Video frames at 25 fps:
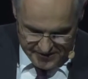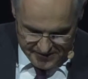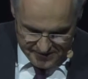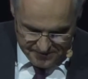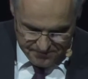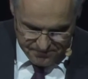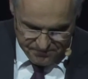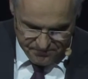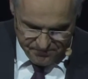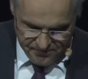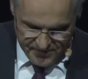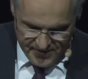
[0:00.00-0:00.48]

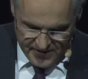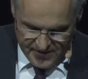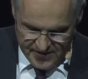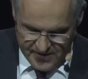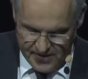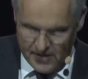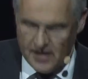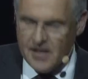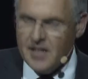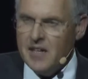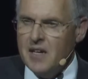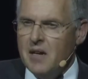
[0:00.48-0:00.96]
But now let me
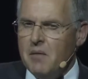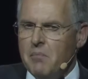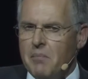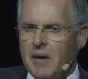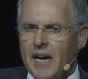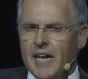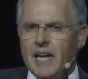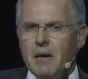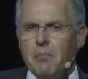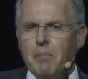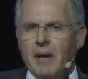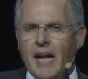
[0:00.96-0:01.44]
say a few
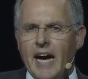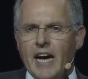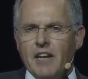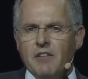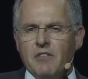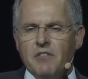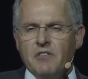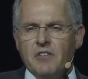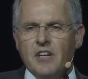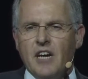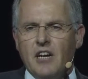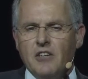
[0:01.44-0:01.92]
words
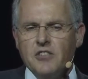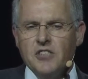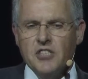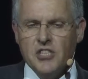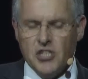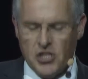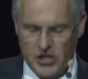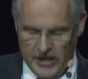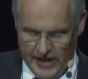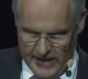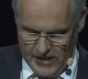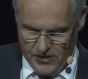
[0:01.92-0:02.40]
about the driver's
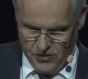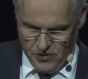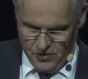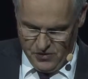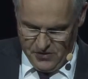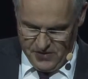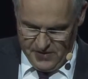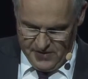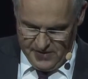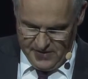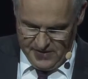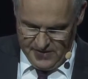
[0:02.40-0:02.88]

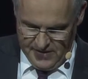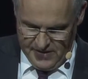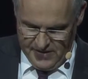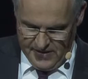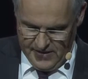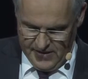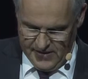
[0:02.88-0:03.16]
workplace.